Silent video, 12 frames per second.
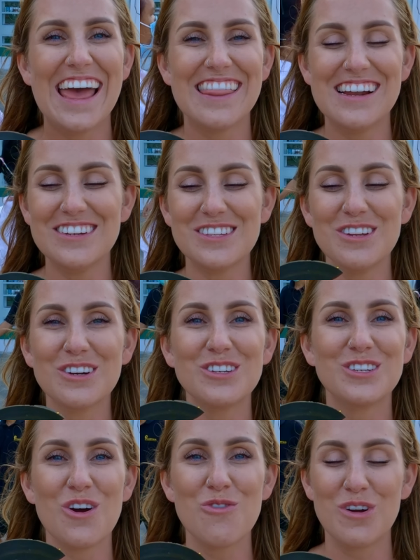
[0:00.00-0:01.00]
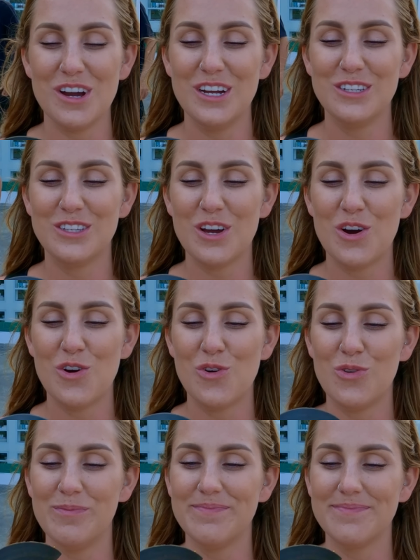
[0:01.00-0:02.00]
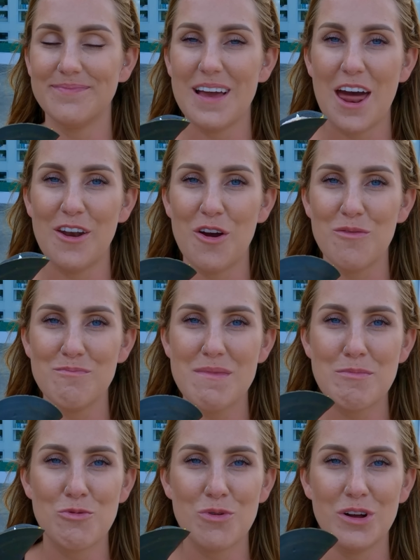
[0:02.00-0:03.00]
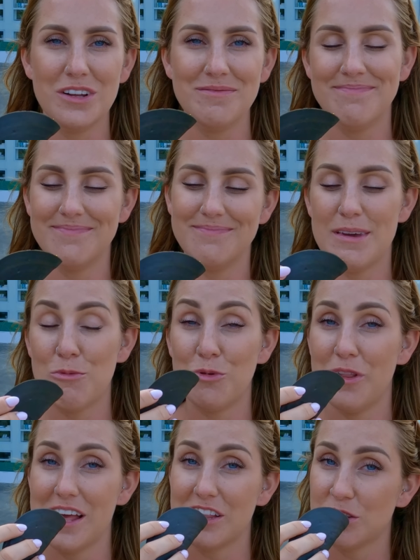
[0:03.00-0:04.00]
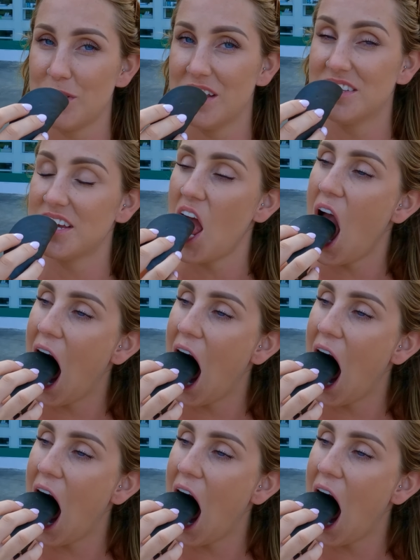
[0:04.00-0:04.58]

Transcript: and they just looked so good. So I don't know, maybe we'll maybe we'll like this one, let's see.